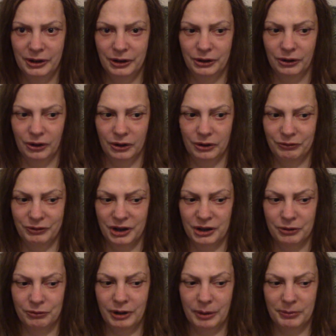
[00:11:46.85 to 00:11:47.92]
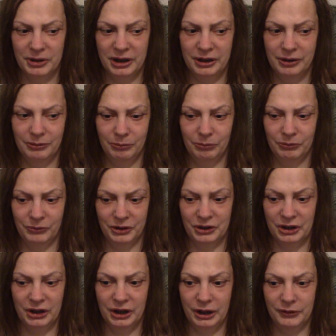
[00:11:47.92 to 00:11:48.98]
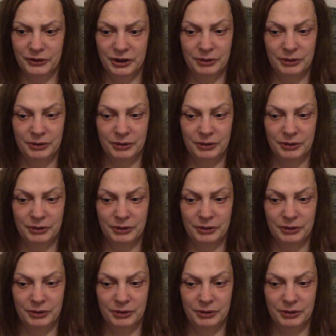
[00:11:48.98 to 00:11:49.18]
not disrupting the Terfs,